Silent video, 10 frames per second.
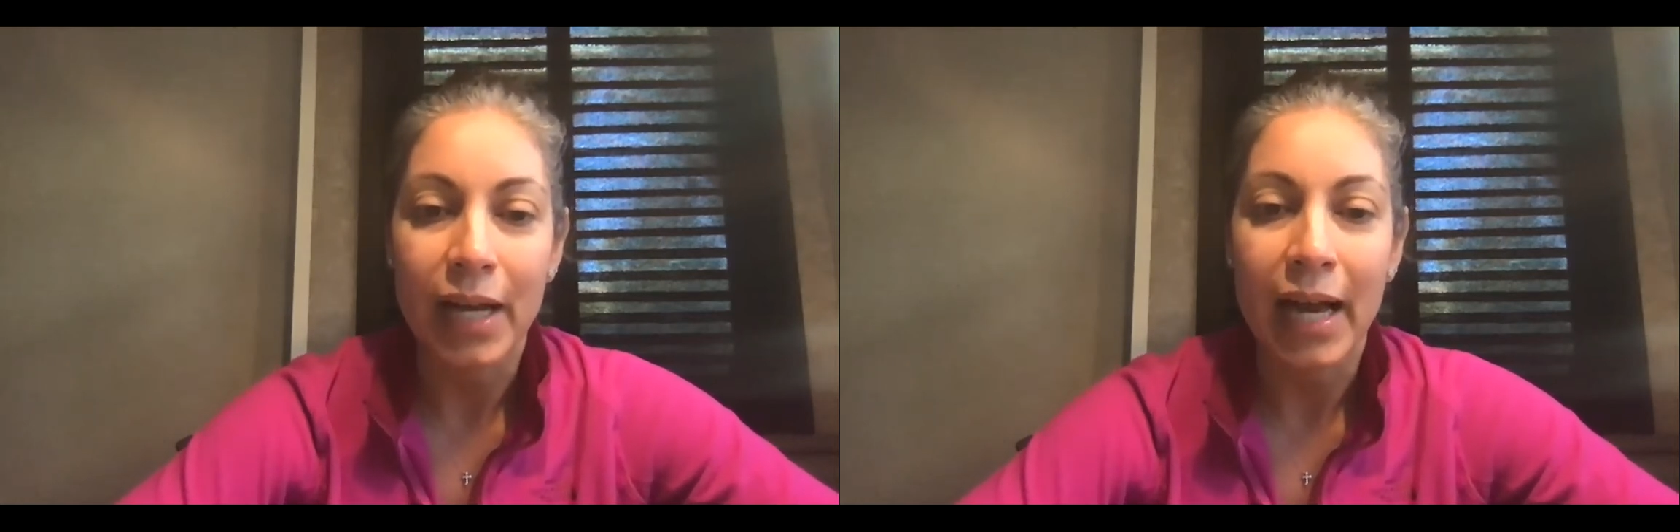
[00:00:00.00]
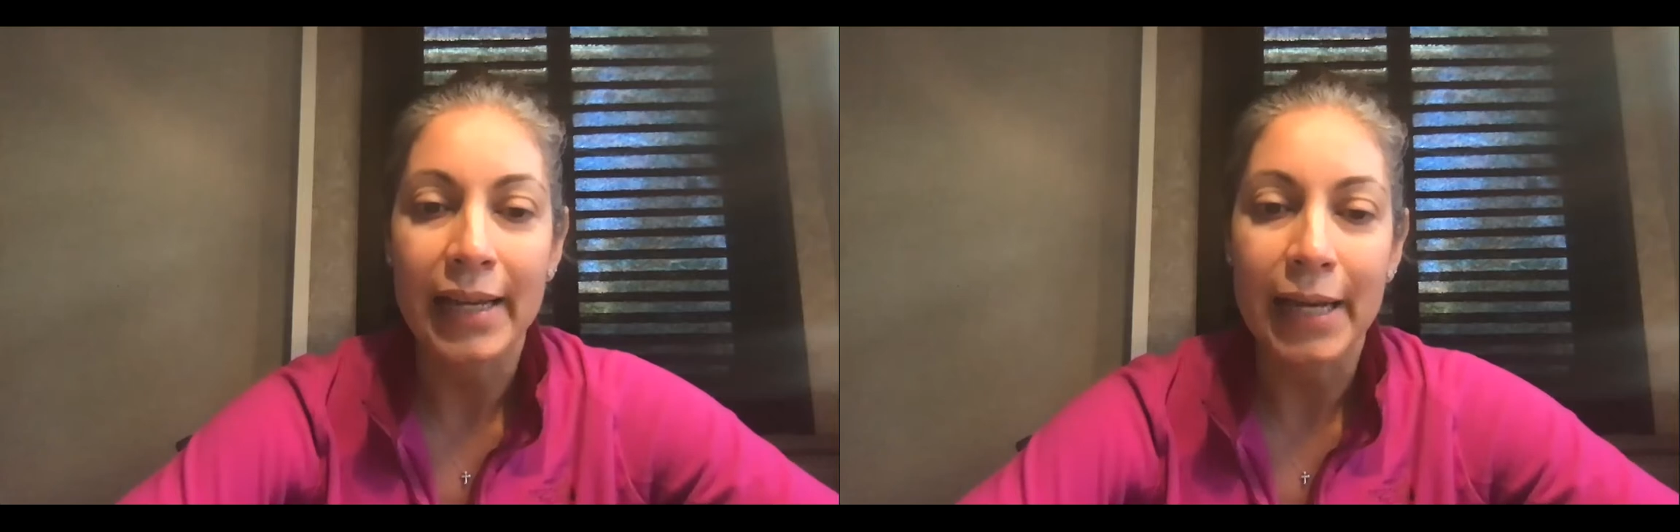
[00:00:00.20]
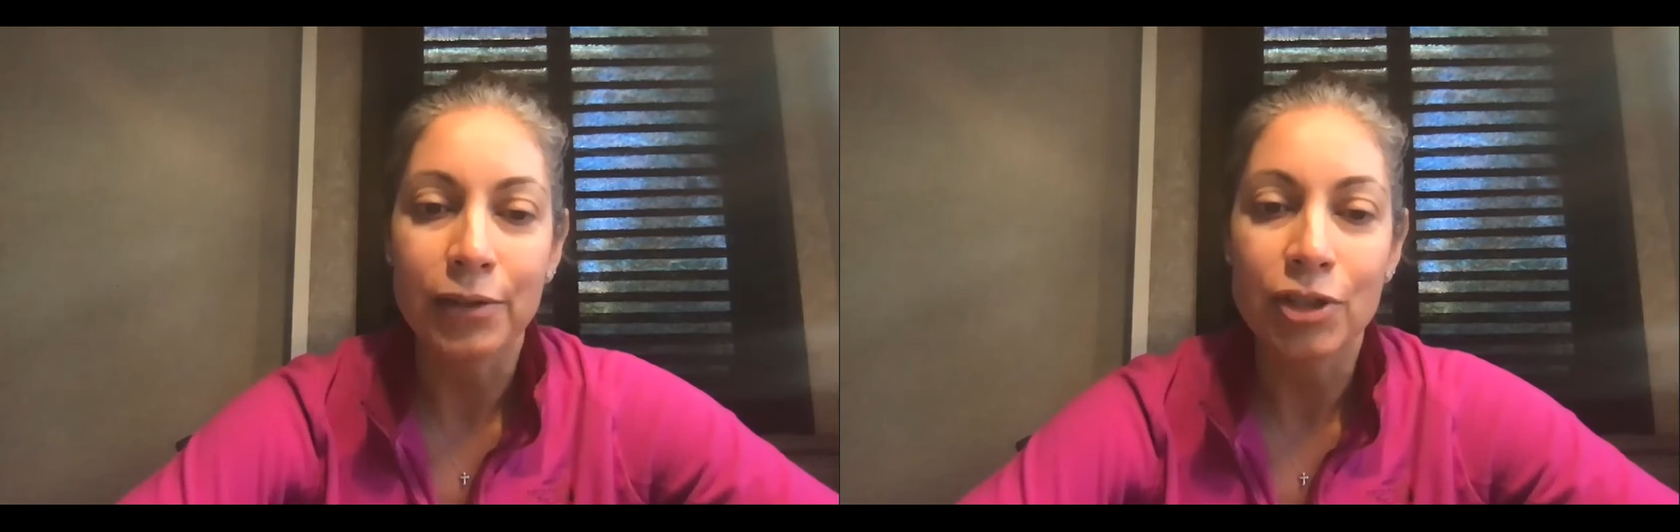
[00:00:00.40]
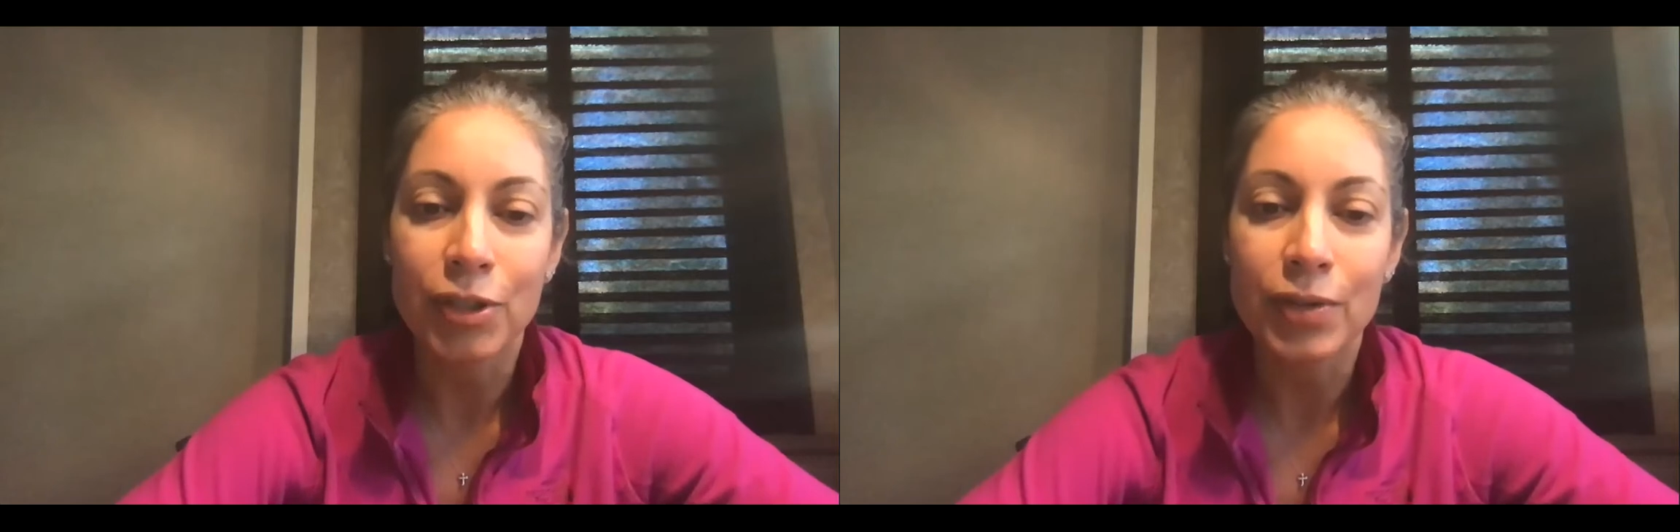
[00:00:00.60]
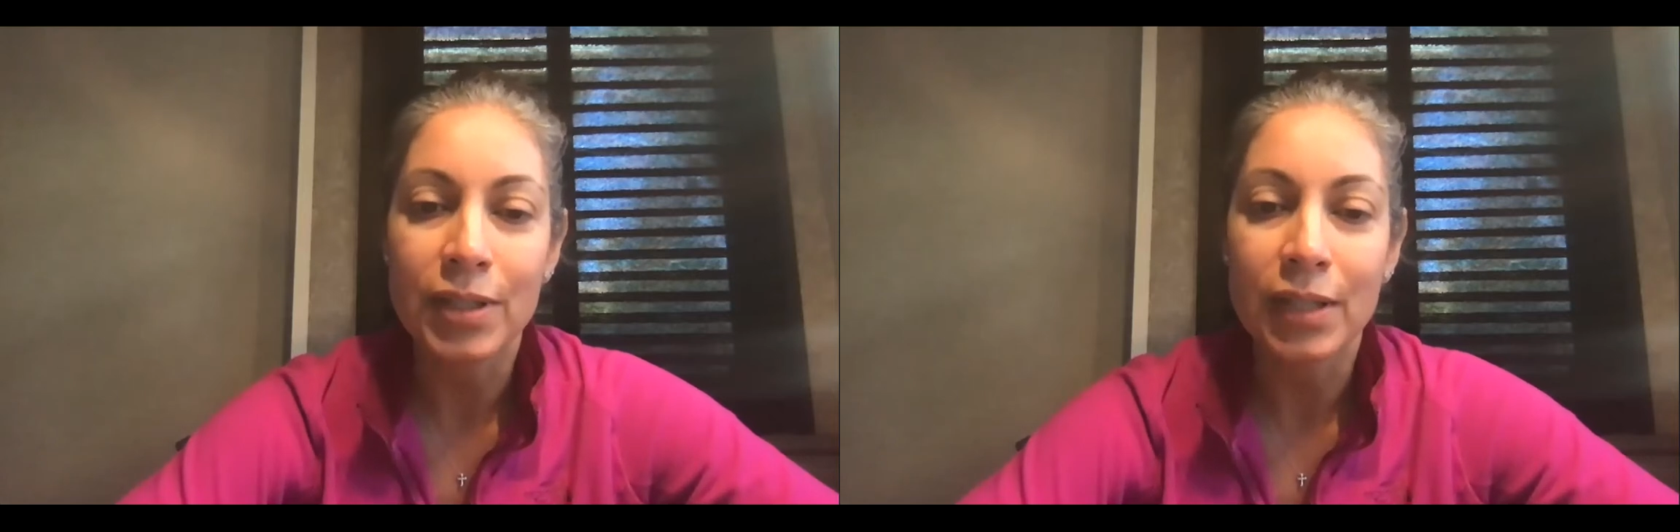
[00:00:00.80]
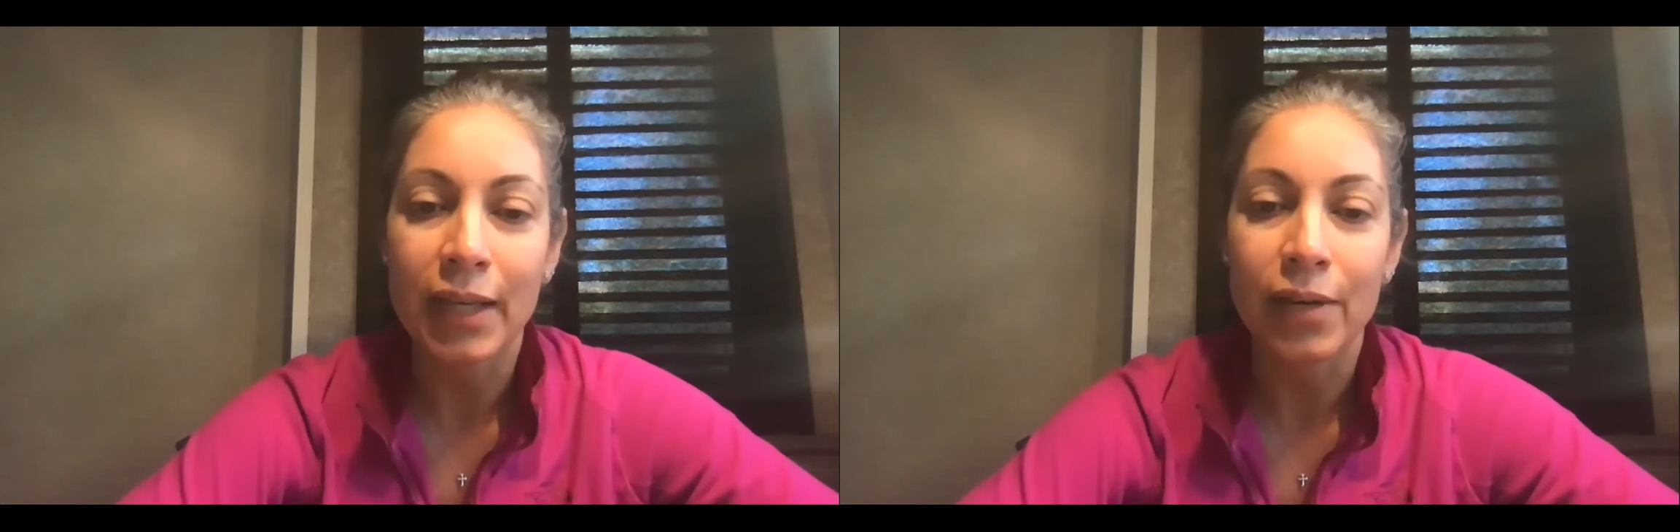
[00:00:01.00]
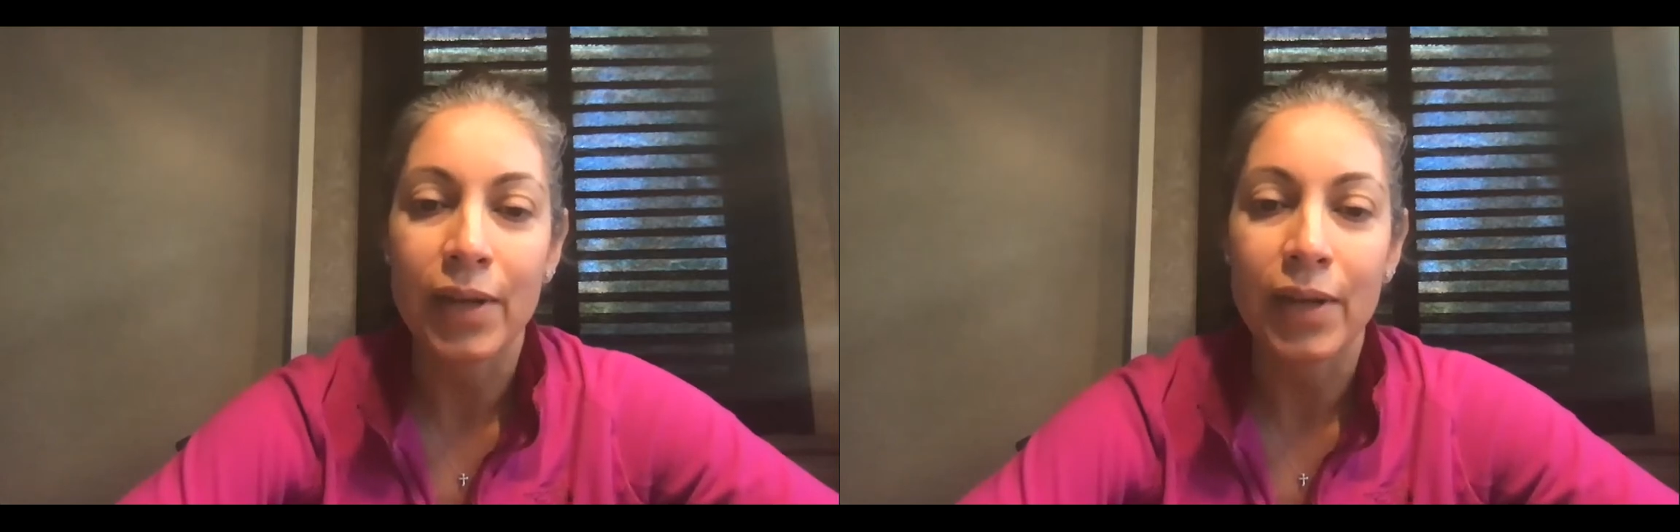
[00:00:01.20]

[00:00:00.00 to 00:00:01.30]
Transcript: I now choose to love